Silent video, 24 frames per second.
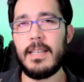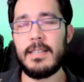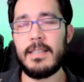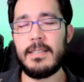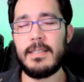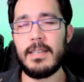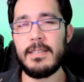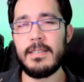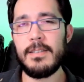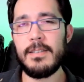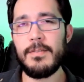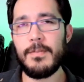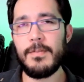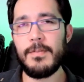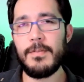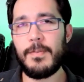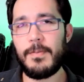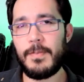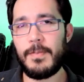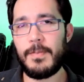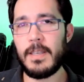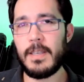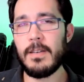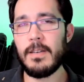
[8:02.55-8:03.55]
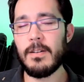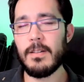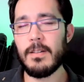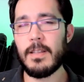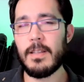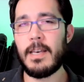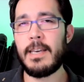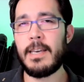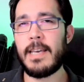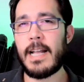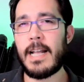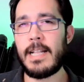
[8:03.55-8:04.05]
it doesn't feel
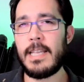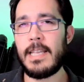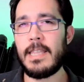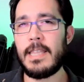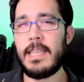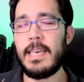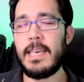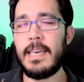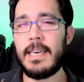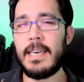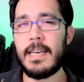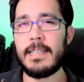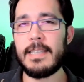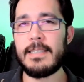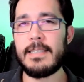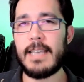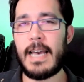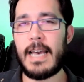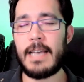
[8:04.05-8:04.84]
like anything gets